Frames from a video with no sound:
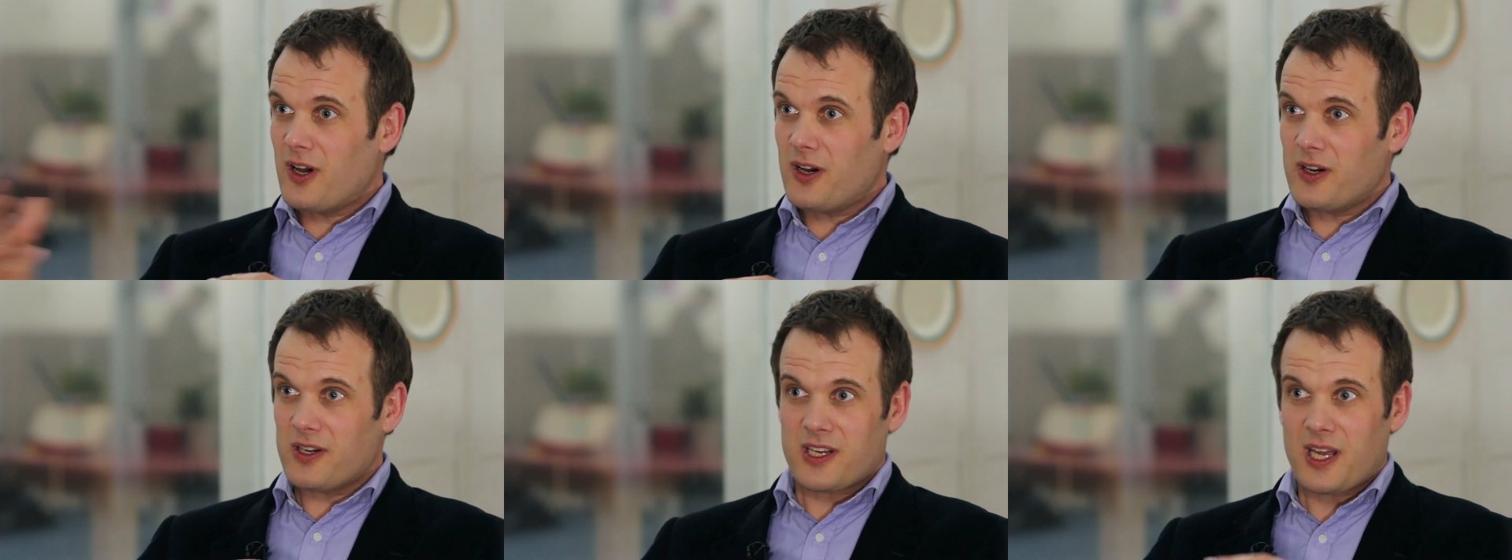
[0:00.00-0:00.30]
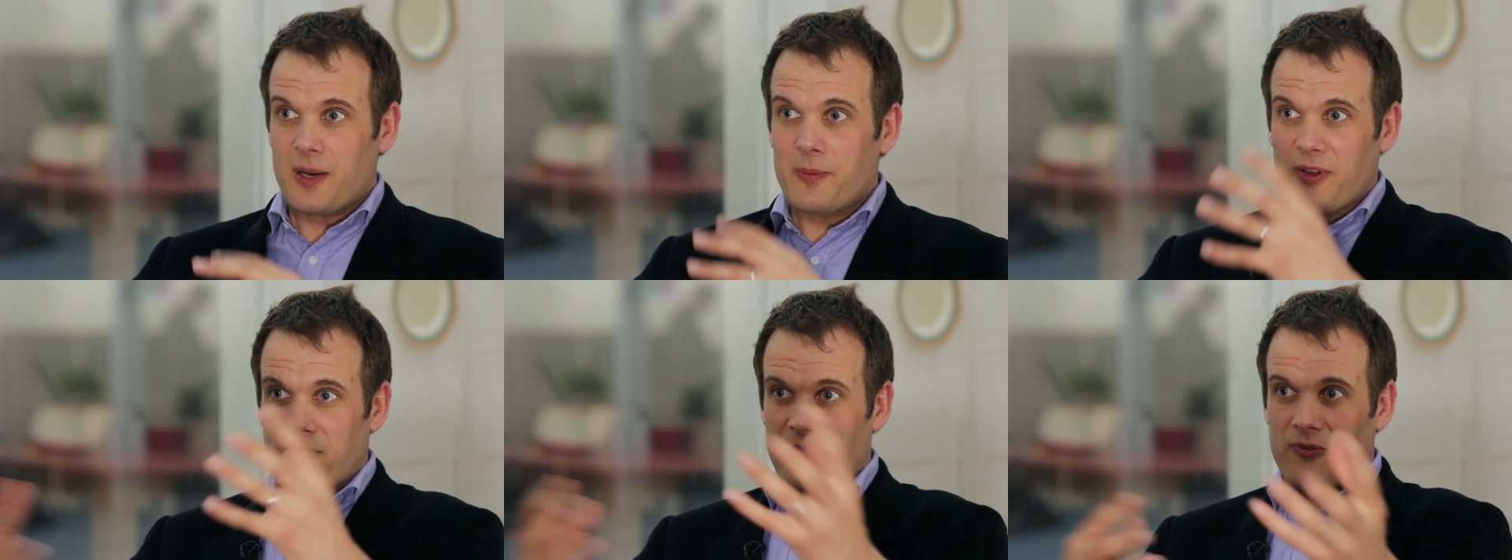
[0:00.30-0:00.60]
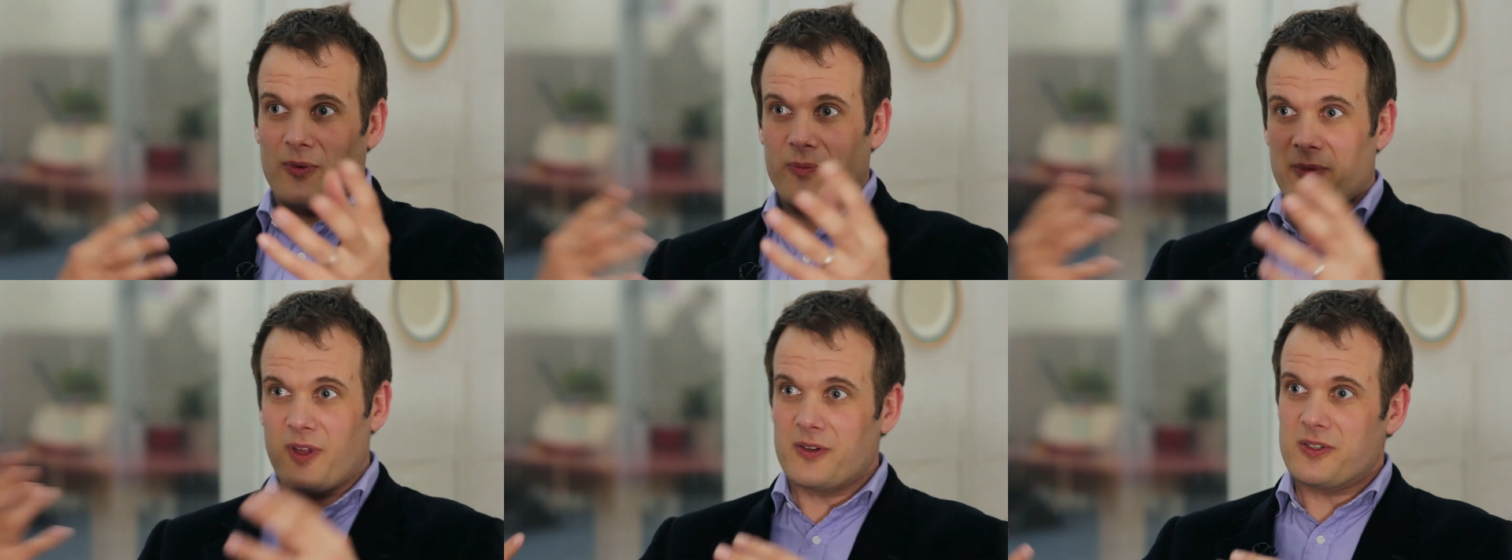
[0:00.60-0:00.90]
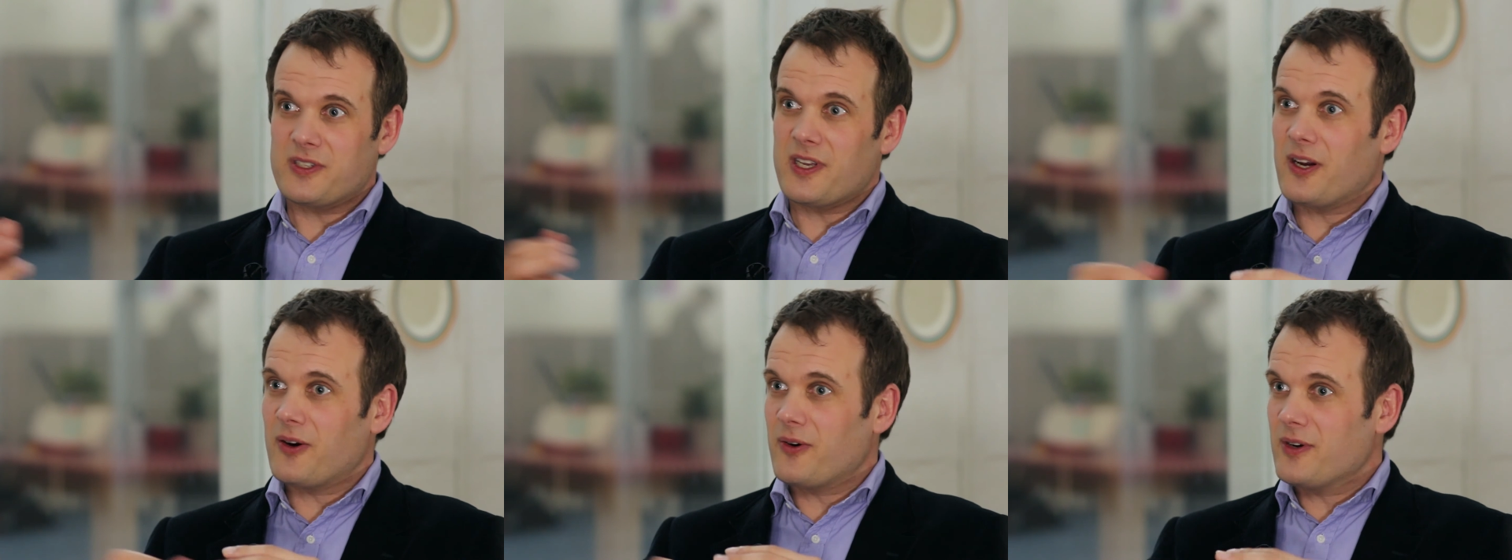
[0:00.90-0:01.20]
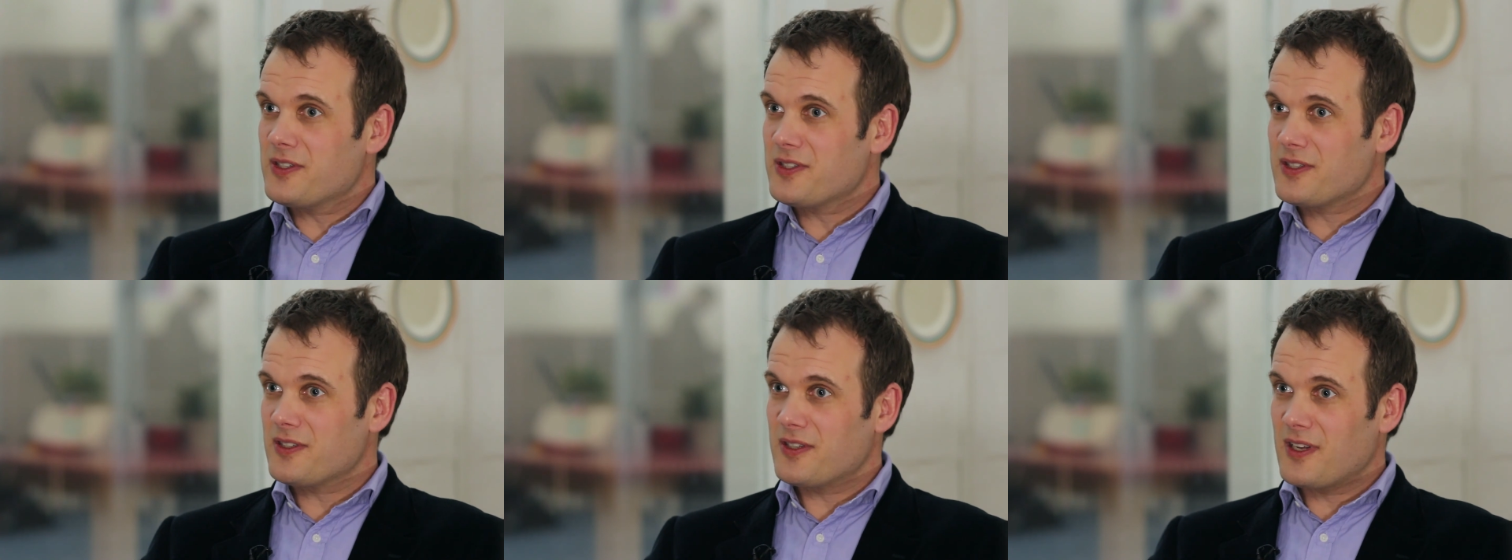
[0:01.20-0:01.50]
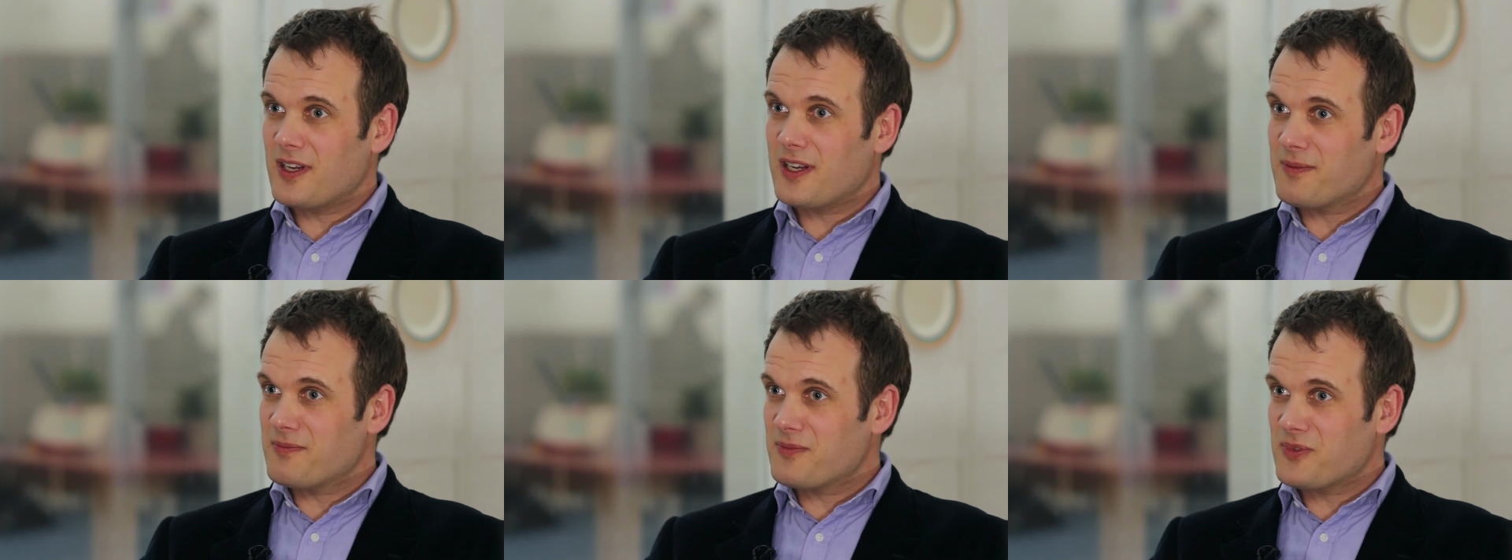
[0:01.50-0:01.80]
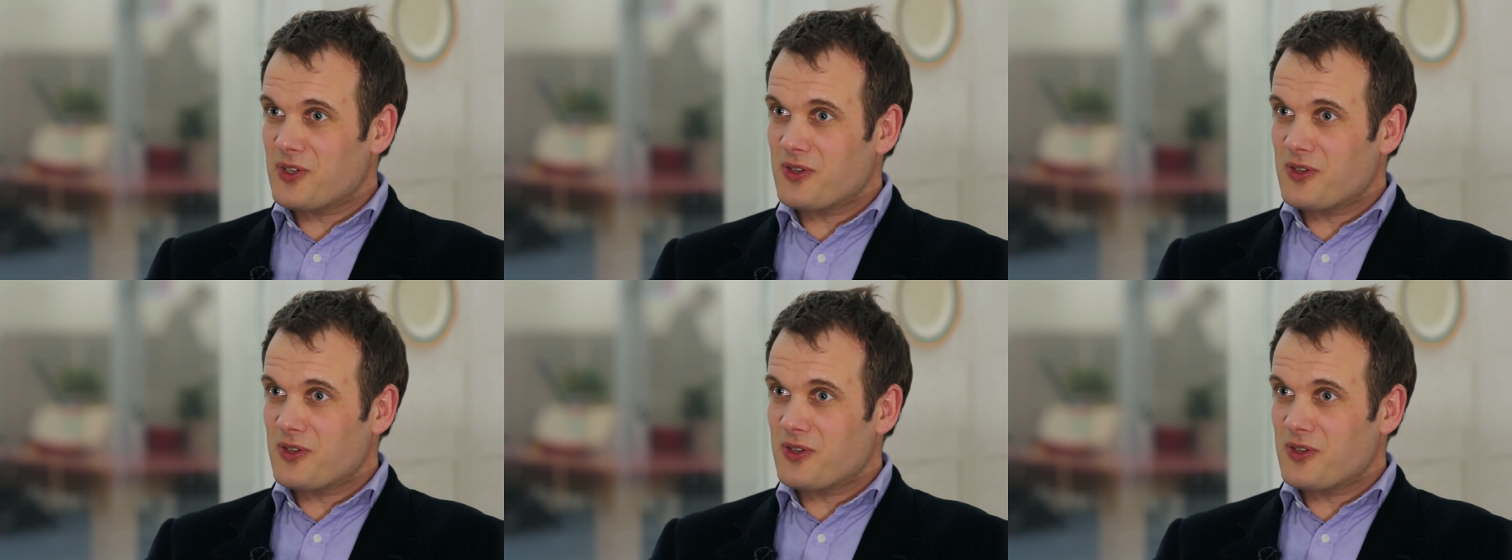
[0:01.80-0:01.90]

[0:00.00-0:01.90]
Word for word: are coming from those areas um,